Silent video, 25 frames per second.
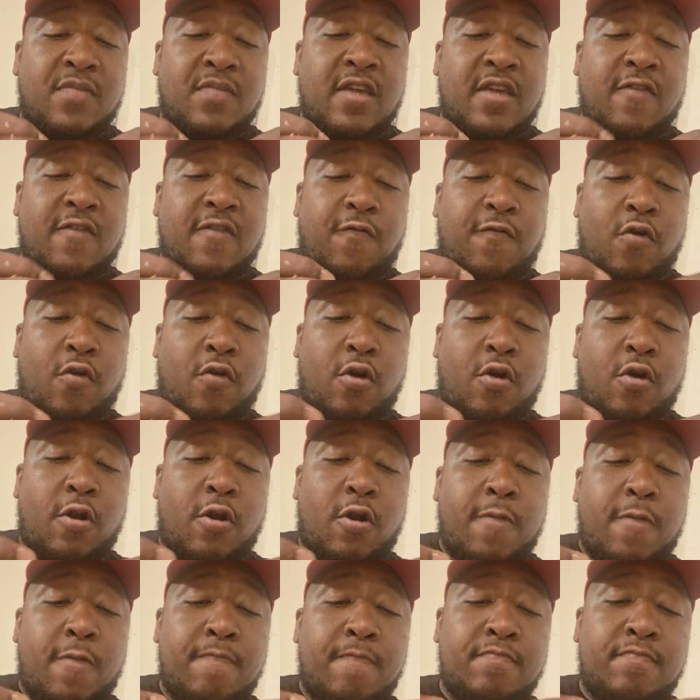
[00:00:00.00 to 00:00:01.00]
for
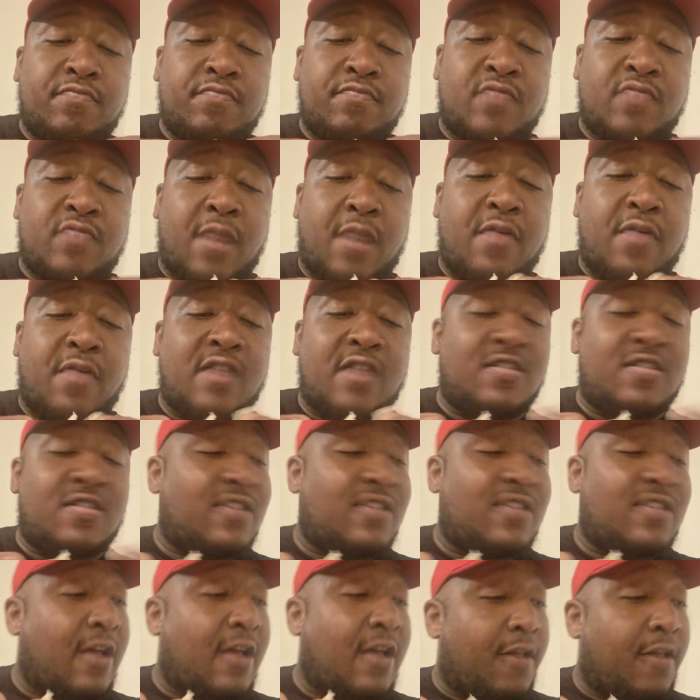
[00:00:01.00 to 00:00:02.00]
my pasta
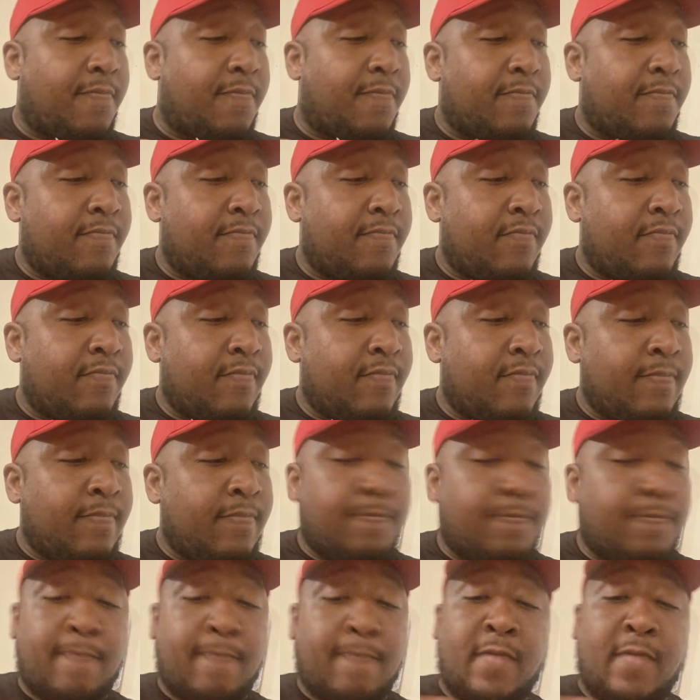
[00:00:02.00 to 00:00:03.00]
salad.
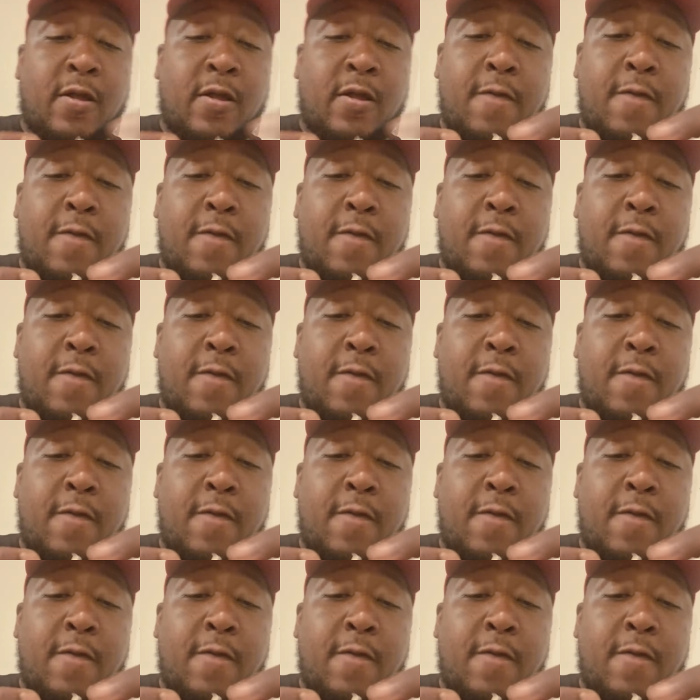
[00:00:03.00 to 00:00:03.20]
Okay?